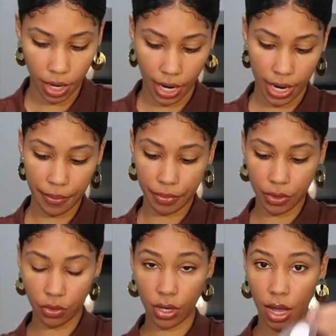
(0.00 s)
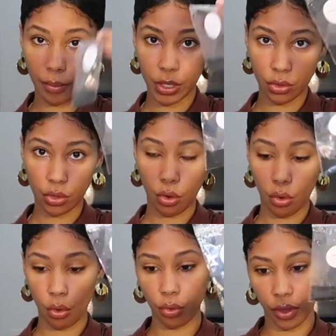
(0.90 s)
Alright, so now I'm gonna use the
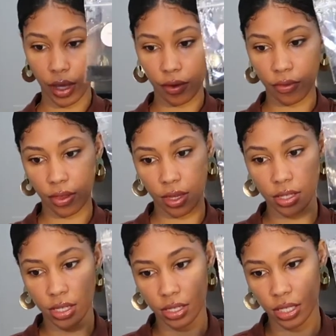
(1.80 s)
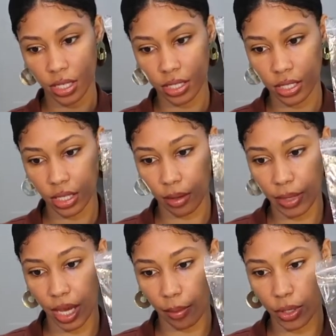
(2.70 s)
whole thing of this because it doesn't tell
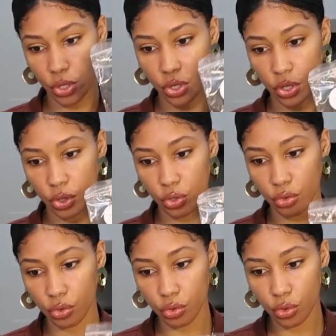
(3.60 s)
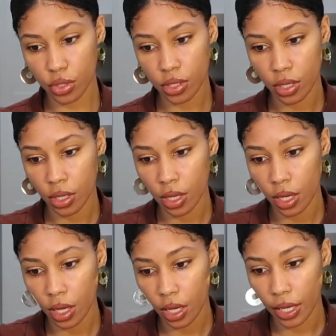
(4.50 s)
me how much to use.
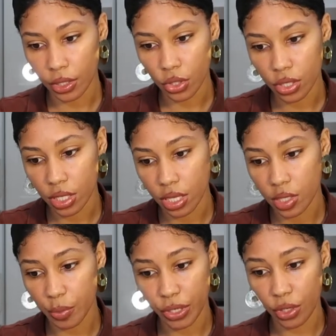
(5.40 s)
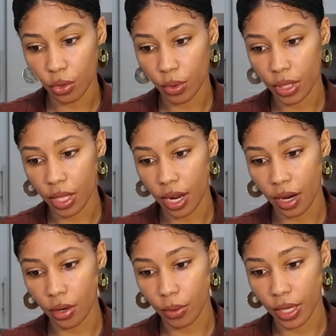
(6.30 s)
It just says sprinkle with
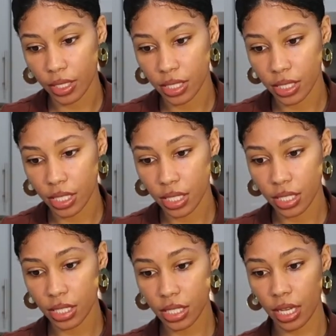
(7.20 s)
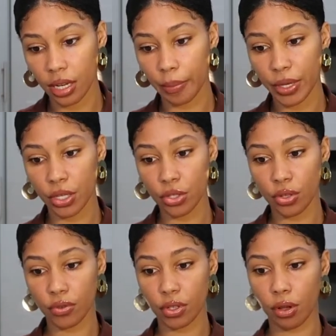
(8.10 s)
caraway seeds and a pinch
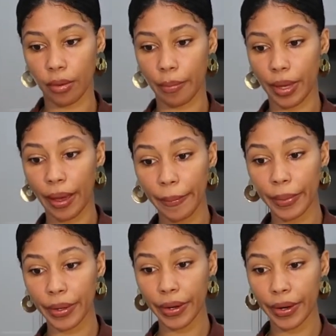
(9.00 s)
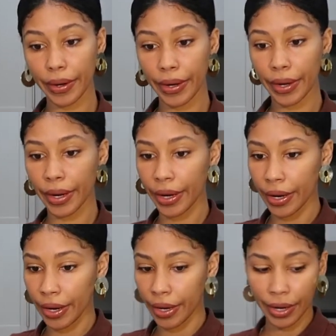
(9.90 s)
of salt and pepper.
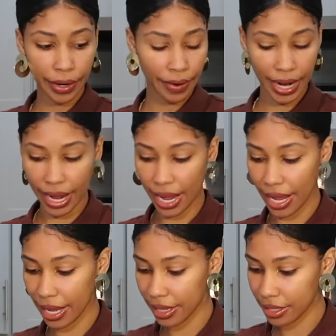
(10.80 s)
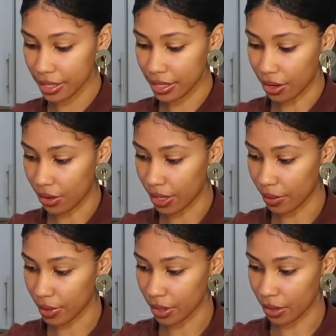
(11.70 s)
All right, so here
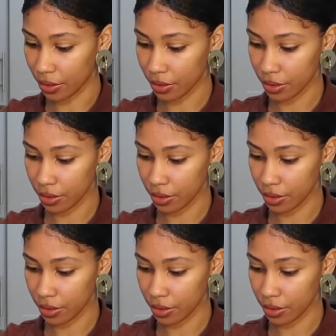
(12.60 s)
we go.